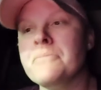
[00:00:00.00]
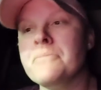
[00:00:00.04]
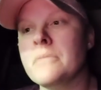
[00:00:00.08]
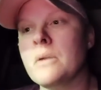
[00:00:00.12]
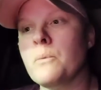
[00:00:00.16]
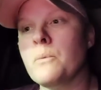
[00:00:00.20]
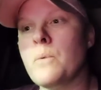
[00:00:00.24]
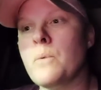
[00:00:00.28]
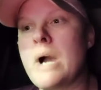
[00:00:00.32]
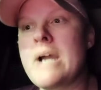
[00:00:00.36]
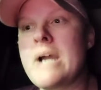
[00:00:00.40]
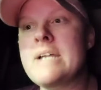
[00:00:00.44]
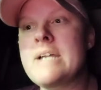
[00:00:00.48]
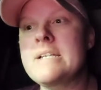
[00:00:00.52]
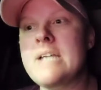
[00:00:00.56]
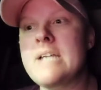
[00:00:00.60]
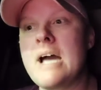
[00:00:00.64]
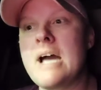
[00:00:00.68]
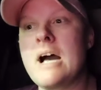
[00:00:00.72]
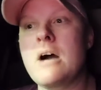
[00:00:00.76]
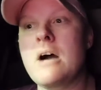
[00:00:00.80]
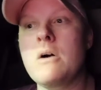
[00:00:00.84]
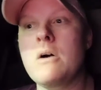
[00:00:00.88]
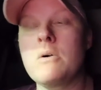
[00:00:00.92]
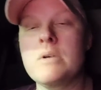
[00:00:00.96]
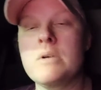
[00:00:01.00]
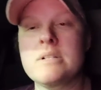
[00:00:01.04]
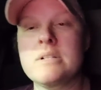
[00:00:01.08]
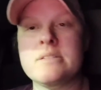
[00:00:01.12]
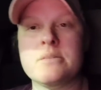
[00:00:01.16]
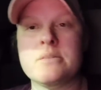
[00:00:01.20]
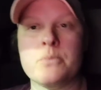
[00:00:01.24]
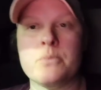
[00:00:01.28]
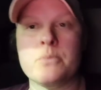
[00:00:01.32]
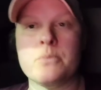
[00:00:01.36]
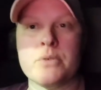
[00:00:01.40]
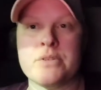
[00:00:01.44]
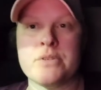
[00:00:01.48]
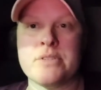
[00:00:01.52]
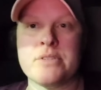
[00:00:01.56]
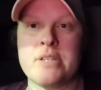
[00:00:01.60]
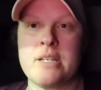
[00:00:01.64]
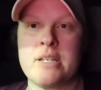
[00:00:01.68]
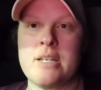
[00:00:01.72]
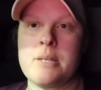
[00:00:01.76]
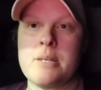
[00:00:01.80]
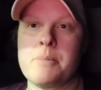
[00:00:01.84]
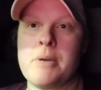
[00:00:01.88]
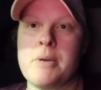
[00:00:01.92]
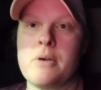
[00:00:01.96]
Right now it's we're sitting
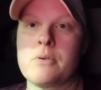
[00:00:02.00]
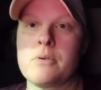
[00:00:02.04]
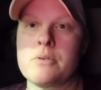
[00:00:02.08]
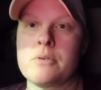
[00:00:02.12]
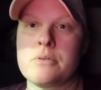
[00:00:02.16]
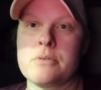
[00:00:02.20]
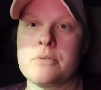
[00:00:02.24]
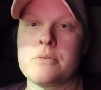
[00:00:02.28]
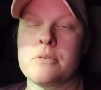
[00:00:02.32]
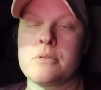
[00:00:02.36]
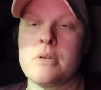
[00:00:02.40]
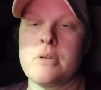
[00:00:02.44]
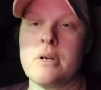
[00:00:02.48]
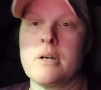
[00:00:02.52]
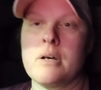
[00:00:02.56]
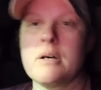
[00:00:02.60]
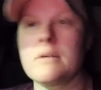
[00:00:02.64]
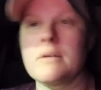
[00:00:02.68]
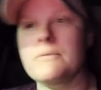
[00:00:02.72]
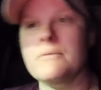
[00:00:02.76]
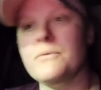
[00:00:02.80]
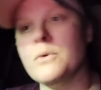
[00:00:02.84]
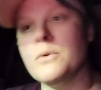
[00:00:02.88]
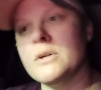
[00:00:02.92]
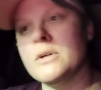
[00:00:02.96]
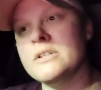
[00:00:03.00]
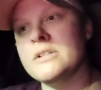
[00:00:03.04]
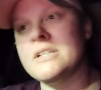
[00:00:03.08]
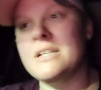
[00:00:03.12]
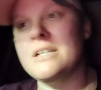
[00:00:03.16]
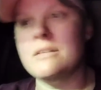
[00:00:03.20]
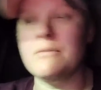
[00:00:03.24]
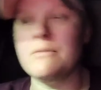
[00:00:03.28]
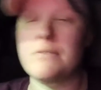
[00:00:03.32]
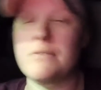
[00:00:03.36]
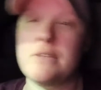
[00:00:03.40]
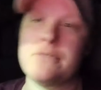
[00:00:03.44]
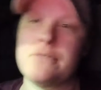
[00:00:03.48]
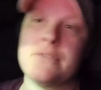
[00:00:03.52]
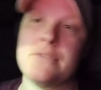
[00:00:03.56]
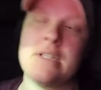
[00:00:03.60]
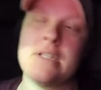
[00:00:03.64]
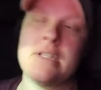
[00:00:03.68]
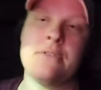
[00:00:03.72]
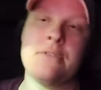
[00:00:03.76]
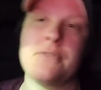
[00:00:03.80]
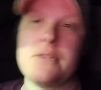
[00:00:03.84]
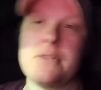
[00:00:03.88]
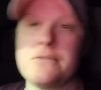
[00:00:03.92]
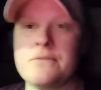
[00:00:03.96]
at about uh, 14
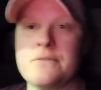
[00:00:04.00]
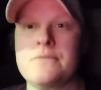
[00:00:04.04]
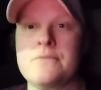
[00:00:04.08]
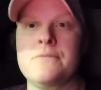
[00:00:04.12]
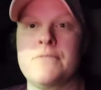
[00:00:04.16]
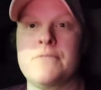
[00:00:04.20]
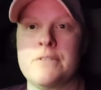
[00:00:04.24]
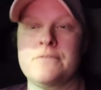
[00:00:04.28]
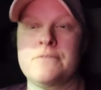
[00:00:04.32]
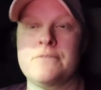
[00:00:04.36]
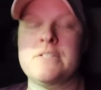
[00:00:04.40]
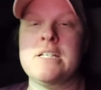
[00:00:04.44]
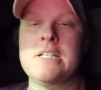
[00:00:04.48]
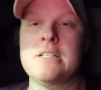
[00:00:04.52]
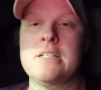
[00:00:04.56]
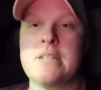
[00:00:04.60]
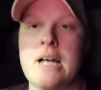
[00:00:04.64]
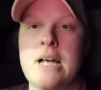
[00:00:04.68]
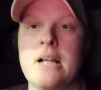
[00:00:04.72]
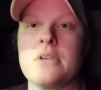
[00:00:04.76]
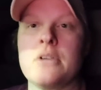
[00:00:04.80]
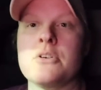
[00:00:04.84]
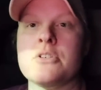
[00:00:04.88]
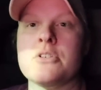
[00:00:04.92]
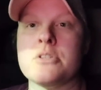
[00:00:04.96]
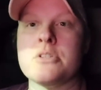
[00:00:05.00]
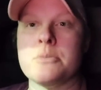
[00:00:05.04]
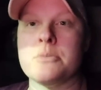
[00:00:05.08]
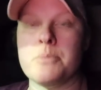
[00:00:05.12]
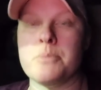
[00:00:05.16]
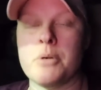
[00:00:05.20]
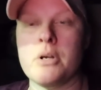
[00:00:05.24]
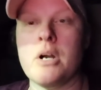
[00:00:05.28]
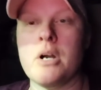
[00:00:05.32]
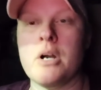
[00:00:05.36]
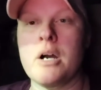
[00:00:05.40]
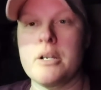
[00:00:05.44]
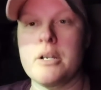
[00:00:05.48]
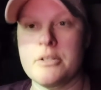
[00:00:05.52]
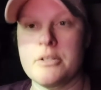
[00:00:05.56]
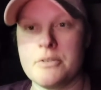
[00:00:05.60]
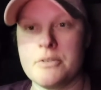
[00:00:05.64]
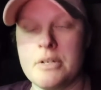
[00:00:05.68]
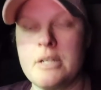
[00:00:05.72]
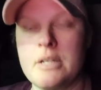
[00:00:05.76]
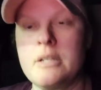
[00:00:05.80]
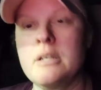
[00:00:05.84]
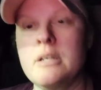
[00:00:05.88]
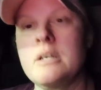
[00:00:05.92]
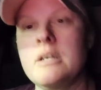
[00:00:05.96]
50 15 dollars per
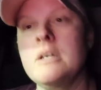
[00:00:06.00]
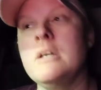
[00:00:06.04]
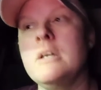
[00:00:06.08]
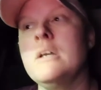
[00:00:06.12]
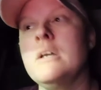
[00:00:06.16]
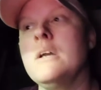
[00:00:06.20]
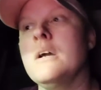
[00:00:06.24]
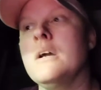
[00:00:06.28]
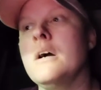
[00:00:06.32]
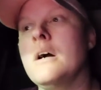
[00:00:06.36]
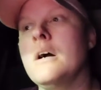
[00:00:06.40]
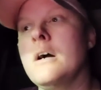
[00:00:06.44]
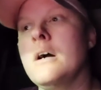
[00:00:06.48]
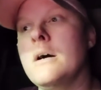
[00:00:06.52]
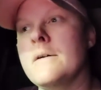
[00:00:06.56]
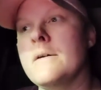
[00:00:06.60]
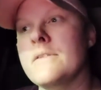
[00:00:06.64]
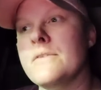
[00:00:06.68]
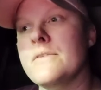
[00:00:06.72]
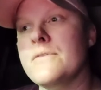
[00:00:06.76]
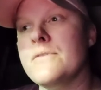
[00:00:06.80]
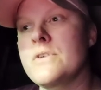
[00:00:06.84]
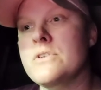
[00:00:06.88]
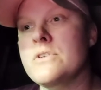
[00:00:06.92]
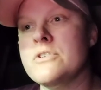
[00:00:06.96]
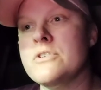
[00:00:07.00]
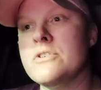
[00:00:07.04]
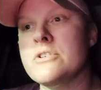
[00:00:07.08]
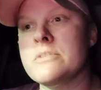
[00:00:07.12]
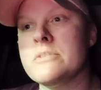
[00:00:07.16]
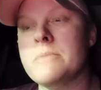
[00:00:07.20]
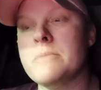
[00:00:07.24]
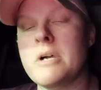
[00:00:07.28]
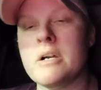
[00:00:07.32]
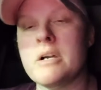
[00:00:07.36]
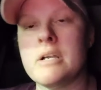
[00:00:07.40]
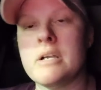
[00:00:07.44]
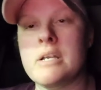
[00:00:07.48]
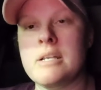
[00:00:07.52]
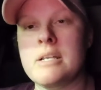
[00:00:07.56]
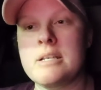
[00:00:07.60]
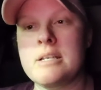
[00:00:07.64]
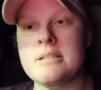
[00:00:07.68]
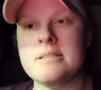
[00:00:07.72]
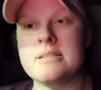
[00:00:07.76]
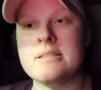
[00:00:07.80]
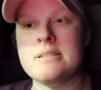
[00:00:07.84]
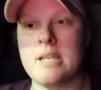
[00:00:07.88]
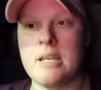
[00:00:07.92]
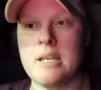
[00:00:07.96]
hundred. Uh, the futures market
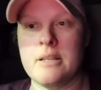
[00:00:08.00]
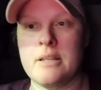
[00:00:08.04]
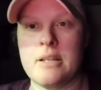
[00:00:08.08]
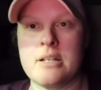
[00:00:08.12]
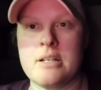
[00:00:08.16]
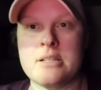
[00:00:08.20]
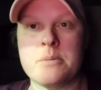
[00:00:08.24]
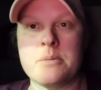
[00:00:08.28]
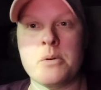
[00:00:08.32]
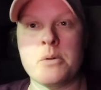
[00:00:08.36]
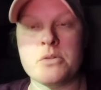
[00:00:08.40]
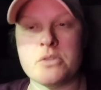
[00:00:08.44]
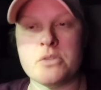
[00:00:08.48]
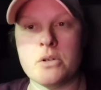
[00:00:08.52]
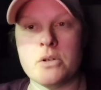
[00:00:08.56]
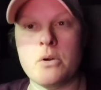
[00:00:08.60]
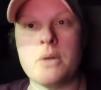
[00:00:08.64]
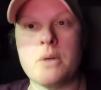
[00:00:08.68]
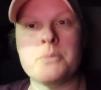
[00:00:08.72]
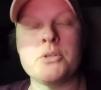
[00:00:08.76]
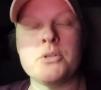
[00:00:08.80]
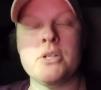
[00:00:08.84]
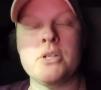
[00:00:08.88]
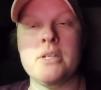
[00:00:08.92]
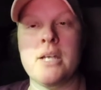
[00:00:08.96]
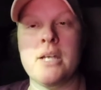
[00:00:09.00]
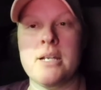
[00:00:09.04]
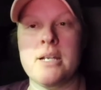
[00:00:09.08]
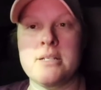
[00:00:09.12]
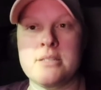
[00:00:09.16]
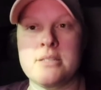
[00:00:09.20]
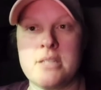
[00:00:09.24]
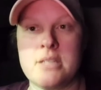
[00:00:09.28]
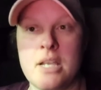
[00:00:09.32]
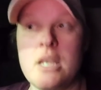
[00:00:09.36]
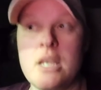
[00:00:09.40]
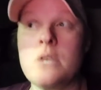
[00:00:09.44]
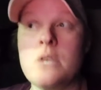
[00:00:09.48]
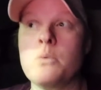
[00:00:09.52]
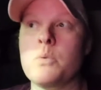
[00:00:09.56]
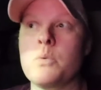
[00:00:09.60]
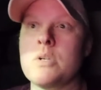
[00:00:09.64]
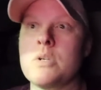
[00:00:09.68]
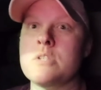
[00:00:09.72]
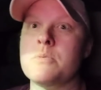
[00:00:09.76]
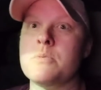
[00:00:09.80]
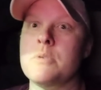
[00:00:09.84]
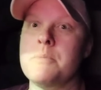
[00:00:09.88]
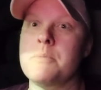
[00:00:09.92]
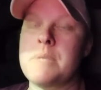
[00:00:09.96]
is saying that it's supposed to go up to 19,
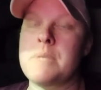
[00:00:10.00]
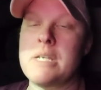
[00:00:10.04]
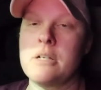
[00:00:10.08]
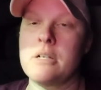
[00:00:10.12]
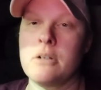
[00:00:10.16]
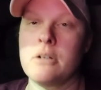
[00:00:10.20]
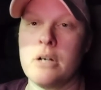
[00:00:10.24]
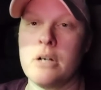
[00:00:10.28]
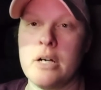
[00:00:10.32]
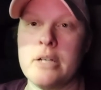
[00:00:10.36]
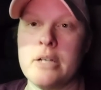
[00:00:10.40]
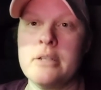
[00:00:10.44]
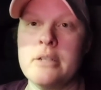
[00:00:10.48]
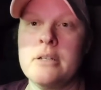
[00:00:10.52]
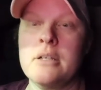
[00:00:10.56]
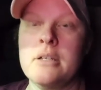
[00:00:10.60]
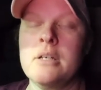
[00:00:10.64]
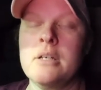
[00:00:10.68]
which would be good.